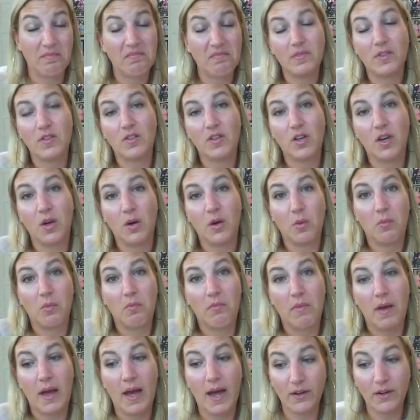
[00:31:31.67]
So
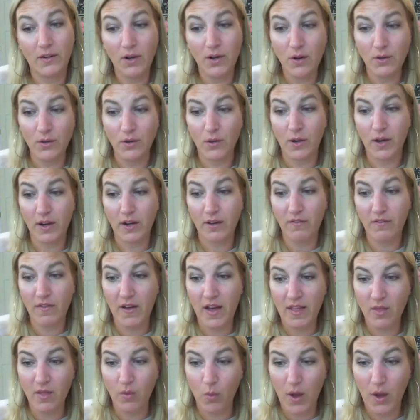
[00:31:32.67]
I don't know. You got to
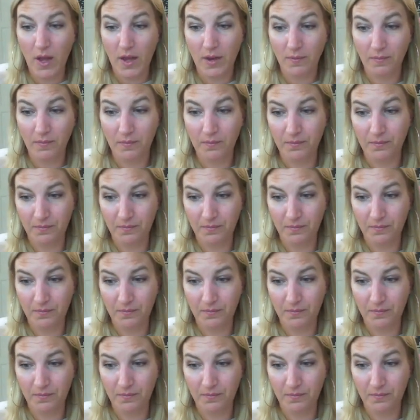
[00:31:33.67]
find the one.